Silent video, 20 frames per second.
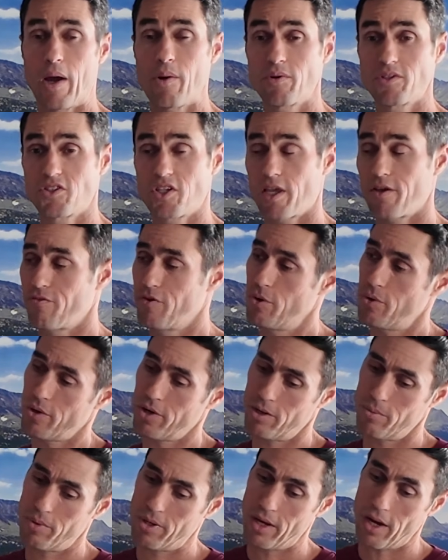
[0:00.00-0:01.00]
would say if you're going
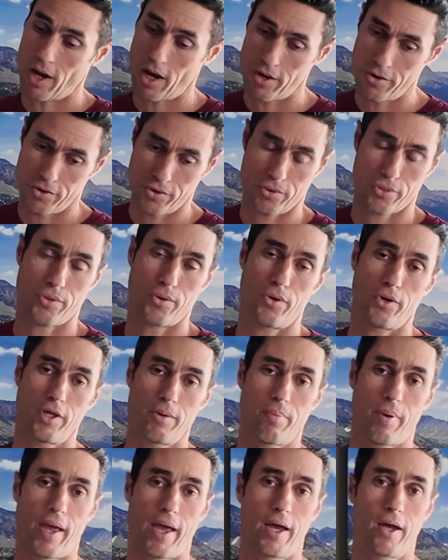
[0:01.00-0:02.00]
to be under 30
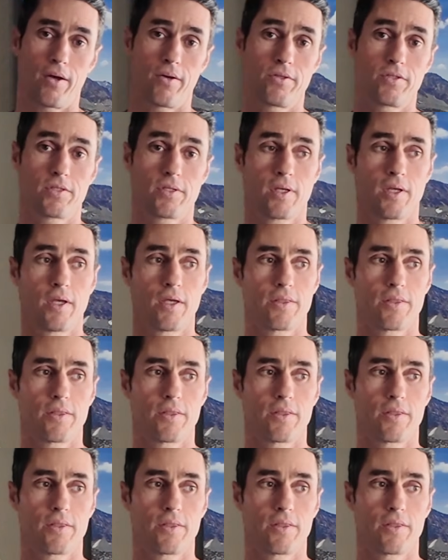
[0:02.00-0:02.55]
pounds,